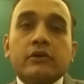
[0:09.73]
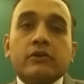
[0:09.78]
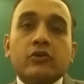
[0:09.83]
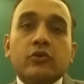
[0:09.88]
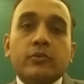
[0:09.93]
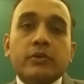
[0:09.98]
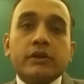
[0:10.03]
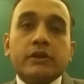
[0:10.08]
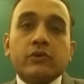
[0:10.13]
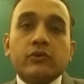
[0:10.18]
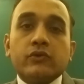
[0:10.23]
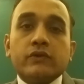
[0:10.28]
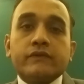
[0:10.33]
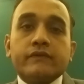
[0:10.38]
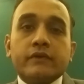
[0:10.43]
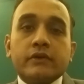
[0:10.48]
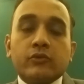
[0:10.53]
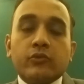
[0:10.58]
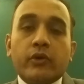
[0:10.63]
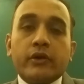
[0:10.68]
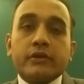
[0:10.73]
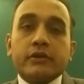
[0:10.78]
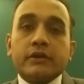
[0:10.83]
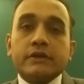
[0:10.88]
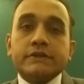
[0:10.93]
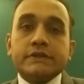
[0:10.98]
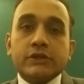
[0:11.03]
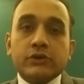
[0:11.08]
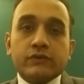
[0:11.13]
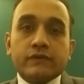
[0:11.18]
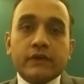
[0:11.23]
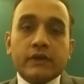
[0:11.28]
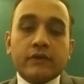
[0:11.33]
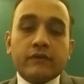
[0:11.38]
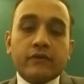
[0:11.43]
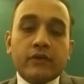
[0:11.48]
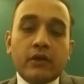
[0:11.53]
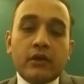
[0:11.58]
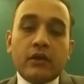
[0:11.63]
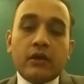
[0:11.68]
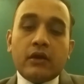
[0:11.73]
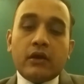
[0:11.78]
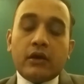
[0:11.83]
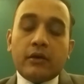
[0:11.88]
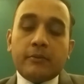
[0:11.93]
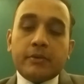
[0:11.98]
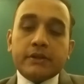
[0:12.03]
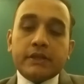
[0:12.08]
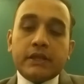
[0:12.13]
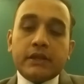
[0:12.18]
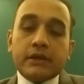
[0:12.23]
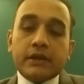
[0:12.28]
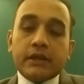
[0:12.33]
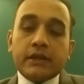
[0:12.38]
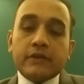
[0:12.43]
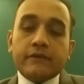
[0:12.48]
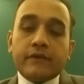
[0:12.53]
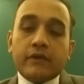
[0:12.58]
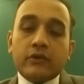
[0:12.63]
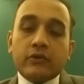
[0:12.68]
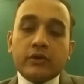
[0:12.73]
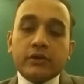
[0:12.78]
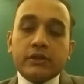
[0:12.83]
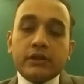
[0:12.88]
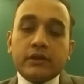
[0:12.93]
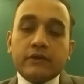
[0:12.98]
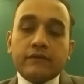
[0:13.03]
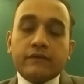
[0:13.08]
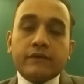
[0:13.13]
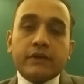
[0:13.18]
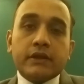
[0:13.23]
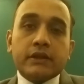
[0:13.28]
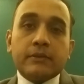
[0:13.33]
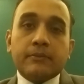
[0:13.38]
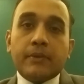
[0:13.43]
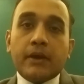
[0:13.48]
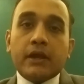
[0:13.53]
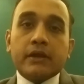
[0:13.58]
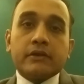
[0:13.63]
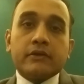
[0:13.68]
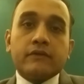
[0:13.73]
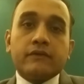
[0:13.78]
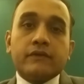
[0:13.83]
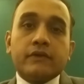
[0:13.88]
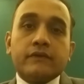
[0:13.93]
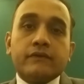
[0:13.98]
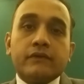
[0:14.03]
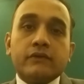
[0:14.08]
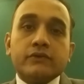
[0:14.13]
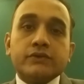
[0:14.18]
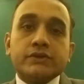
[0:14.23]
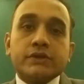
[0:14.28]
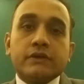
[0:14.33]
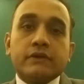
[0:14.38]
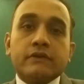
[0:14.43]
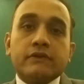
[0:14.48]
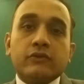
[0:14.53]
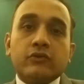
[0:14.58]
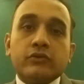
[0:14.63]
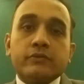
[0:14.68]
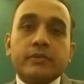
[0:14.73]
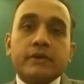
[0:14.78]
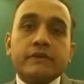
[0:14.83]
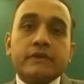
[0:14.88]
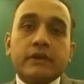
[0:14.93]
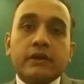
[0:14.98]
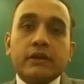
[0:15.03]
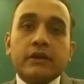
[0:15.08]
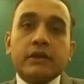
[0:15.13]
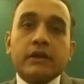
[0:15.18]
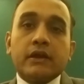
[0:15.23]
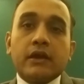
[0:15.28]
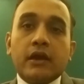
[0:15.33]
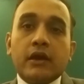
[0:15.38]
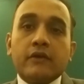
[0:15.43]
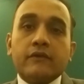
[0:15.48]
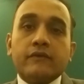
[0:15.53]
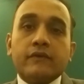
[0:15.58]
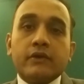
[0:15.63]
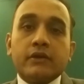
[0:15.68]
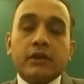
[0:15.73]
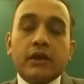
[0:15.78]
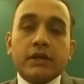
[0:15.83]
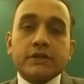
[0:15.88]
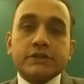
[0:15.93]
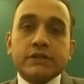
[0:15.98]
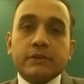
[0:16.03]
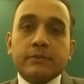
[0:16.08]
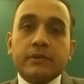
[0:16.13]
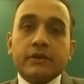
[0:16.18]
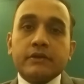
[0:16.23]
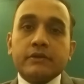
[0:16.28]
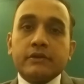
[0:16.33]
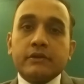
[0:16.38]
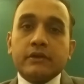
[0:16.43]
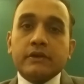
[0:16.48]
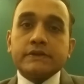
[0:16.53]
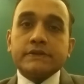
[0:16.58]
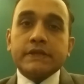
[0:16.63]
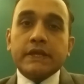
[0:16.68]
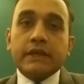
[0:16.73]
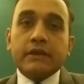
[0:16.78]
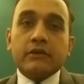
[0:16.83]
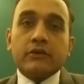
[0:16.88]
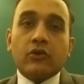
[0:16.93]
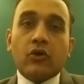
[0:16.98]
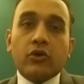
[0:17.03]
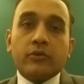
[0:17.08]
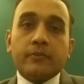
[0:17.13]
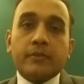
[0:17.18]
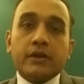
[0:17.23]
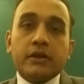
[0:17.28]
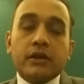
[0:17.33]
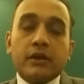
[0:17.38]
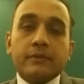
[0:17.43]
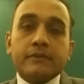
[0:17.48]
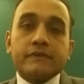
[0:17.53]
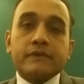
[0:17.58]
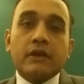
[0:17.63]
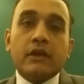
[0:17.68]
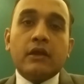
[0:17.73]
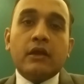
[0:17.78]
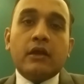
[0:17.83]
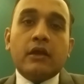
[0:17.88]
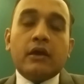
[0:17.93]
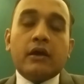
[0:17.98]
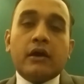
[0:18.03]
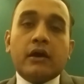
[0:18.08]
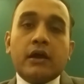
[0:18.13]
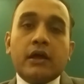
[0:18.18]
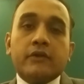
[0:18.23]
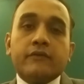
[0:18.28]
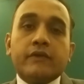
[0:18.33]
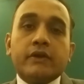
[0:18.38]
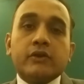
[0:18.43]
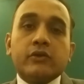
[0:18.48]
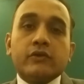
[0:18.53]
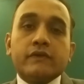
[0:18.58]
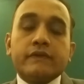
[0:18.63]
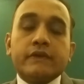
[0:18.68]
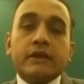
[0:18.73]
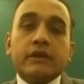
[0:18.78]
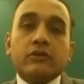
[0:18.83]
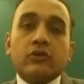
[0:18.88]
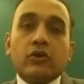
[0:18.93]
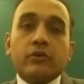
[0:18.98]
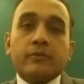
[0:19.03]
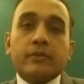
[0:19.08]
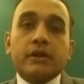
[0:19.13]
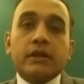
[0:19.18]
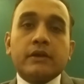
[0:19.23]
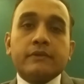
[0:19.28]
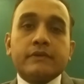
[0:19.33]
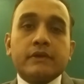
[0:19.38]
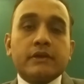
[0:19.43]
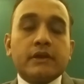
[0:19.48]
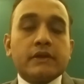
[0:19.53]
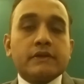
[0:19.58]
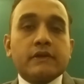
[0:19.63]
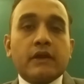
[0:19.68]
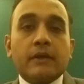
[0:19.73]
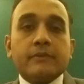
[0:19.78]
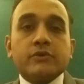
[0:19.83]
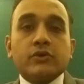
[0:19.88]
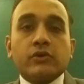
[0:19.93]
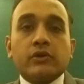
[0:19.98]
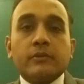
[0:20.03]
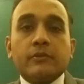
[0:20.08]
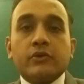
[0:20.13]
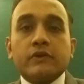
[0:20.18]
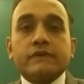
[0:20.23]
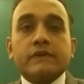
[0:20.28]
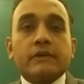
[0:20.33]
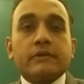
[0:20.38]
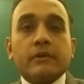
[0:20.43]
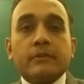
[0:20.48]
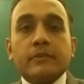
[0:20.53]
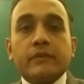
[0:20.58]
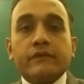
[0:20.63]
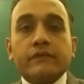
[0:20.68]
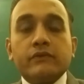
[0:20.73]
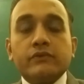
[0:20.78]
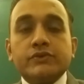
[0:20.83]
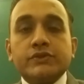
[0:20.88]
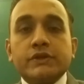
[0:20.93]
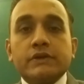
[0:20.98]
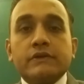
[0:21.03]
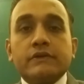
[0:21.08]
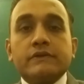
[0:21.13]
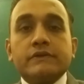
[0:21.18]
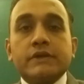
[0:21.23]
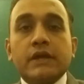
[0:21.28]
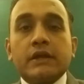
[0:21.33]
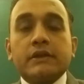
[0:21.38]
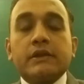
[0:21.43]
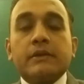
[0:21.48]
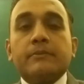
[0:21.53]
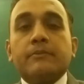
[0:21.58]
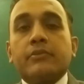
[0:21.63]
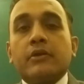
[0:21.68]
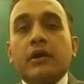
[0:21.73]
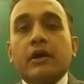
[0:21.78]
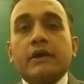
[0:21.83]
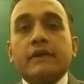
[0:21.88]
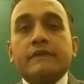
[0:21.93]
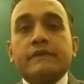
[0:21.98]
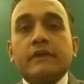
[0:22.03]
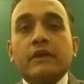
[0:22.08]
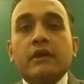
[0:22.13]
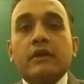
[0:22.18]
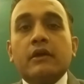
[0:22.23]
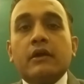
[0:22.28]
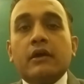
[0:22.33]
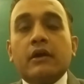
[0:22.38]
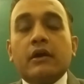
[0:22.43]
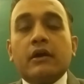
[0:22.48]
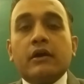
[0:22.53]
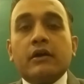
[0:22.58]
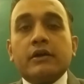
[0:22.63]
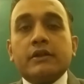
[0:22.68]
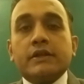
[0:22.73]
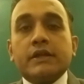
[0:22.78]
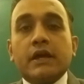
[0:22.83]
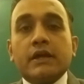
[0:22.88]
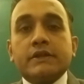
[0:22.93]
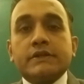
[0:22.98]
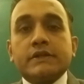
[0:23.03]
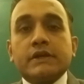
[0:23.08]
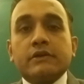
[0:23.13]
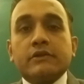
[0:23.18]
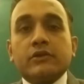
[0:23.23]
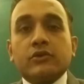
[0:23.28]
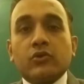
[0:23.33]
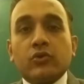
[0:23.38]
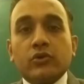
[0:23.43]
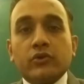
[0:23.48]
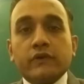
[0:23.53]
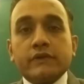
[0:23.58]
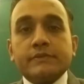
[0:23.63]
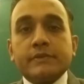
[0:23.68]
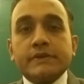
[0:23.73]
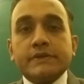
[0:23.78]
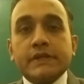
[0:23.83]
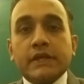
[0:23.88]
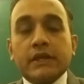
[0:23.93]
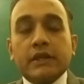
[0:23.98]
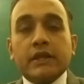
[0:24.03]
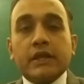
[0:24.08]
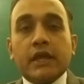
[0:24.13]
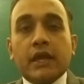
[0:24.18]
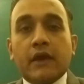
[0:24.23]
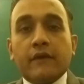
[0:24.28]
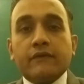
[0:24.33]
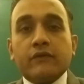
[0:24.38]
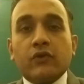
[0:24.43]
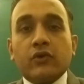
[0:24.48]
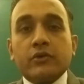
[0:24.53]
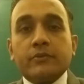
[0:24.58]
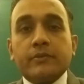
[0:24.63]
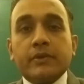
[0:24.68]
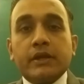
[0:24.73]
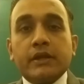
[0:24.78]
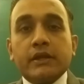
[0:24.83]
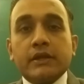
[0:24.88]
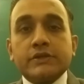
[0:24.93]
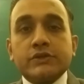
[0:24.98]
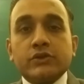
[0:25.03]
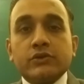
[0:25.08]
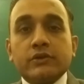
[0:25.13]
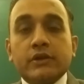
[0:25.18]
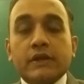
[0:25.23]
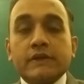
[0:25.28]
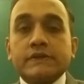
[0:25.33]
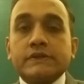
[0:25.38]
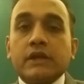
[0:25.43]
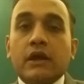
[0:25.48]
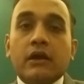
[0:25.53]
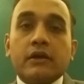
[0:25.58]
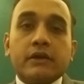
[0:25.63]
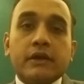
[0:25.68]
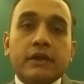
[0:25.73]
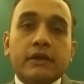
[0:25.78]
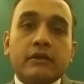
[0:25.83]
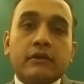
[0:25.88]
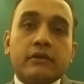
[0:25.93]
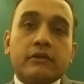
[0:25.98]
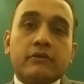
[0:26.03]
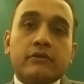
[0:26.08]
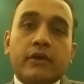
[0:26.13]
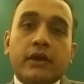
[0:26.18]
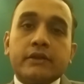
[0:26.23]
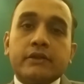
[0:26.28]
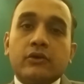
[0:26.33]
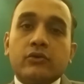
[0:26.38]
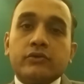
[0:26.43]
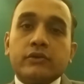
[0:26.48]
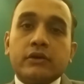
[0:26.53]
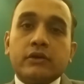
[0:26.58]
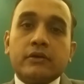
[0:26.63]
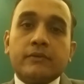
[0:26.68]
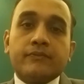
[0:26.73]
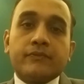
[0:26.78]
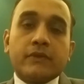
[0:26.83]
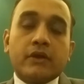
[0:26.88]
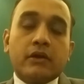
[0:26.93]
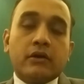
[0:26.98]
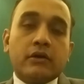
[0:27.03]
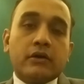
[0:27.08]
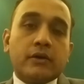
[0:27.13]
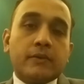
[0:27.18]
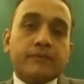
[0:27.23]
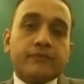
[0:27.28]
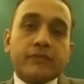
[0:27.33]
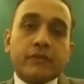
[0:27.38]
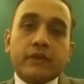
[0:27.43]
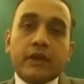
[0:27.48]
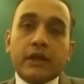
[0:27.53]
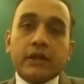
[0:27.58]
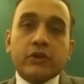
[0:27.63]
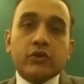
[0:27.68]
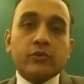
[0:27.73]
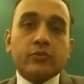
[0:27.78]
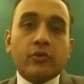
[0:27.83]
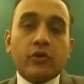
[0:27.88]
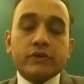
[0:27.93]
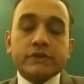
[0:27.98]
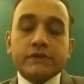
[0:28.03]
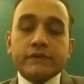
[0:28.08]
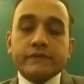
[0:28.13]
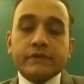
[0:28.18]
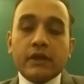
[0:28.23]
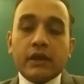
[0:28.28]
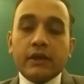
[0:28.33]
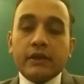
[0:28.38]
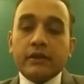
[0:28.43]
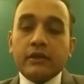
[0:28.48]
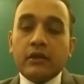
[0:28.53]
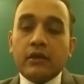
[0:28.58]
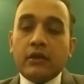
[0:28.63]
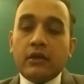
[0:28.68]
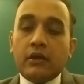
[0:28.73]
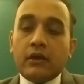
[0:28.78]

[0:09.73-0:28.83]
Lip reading: global cues were quite conducive. But then again, if I look at the Nifty and the Bank Nifty futures, those basically have largely been seeing long build-ups. And when you are seeing long build-ups, and that's I'm talking about September futures, that implies that the rollers basically have not been actually that starking, rather on the negative positive side.